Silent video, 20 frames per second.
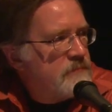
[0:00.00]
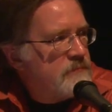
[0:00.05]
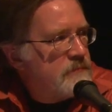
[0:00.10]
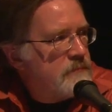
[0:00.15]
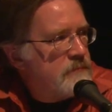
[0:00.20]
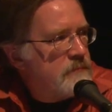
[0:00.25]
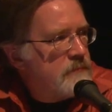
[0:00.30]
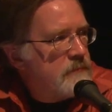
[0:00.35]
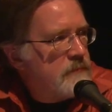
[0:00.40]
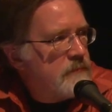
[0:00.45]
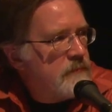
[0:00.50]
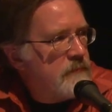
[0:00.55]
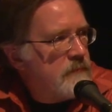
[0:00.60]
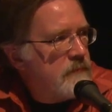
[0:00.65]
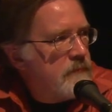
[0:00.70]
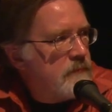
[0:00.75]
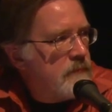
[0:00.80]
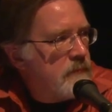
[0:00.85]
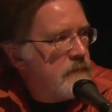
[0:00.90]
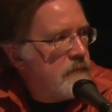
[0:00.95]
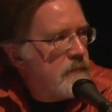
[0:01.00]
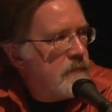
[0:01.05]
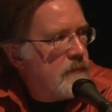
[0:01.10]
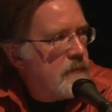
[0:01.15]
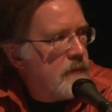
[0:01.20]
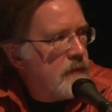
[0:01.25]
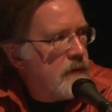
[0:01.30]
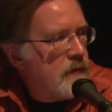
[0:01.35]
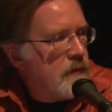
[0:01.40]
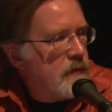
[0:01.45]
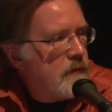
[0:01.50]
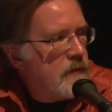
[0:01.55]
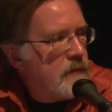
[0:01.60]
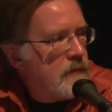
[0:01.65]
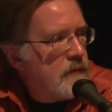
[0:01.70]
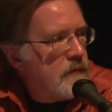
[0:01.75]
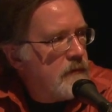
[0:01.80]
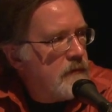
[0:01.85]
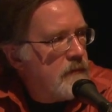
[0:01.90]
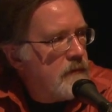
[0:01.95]

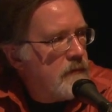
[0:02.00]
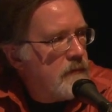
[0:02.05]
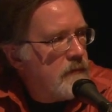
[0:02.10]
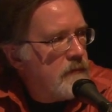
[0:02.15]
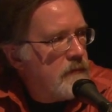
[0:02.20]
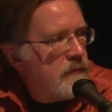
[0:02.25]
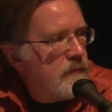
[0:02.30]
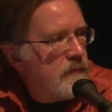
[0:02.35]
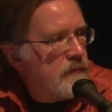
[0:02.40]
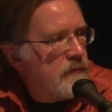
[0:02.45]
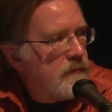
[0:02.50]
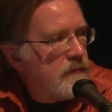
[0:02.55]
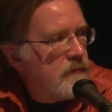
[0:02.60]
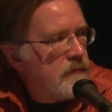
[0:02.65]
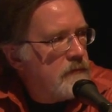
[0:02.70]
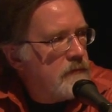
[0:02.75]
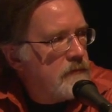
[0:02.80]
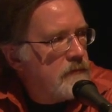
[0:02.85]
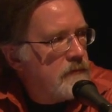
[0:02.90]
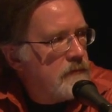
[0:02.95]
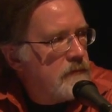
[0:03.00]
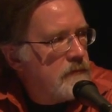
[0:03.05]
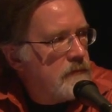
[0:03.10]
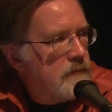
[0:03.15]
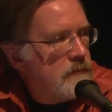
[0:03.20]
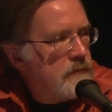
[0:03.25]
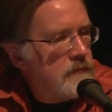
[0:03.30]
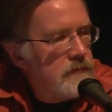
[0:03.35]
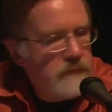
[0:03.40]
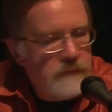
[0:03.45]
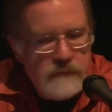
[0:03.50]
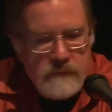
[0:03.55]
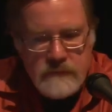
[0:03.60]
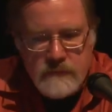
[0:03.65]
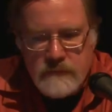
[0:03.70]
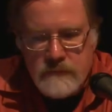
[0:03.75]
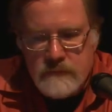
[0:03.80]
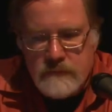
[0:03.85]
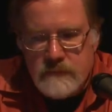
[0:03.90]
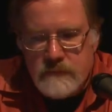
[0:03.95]

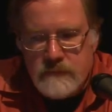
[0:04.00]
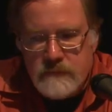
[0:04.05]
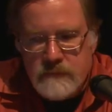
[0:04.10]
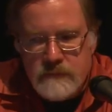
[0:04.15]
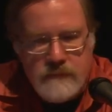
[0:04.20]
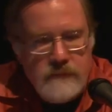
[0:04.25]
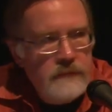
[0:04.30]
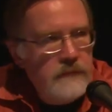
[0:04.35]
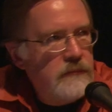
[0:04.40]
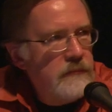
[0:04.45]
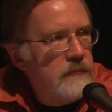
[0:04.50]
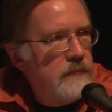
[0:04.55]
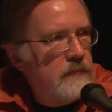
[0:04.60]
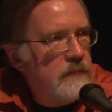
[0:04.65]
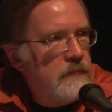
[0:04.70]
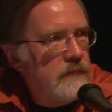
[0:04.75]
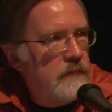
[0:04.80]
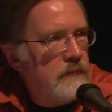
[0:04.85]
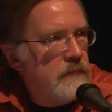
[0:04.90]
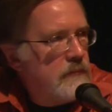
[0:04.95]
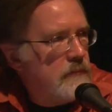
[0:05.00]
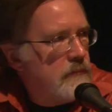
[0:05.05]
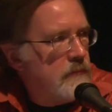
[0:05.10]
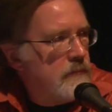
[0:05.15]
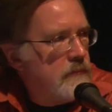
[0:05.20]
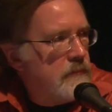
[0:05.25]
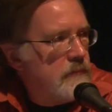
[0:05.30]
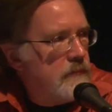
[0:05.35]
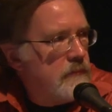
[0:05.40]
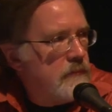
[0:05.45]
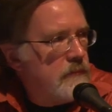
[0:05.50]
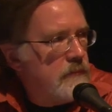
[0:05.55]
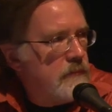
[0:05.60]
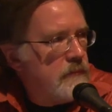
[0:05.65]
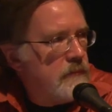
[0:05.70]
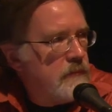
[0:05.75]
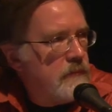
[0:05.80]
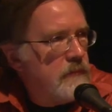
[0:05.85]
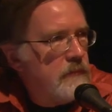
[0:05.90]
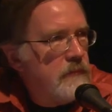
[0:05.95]

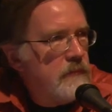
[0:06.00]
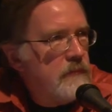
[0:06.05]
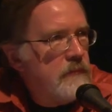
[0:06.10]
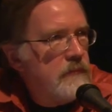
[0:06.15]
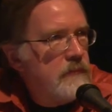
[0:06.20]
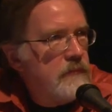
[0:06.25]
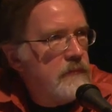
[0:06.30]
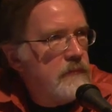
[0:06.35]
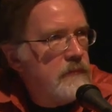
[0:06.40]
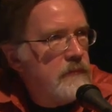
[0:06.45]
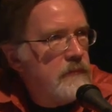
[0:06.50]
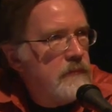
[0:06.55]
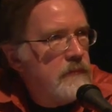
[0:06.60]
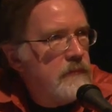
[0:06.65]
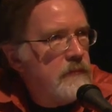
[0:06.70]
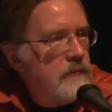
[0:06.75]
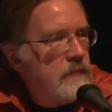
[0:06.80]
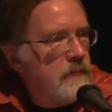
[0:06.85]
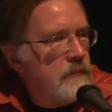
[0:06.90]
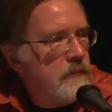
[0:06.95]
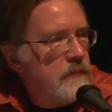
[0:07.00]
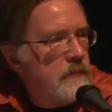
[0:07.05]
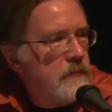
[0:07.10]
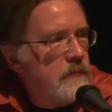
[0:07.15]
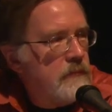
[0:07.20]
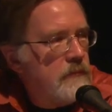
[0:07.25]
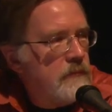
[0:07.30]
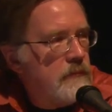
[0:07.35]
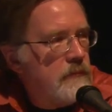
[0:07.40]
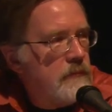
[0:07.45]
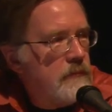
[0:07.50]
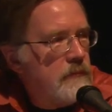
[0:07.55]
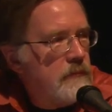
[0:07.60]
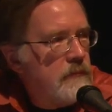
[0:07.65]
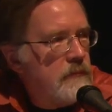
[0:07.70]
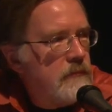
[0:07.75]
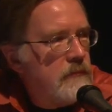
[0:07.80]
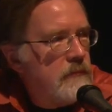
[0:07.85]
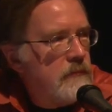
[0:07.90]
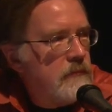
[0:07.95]
[no speech]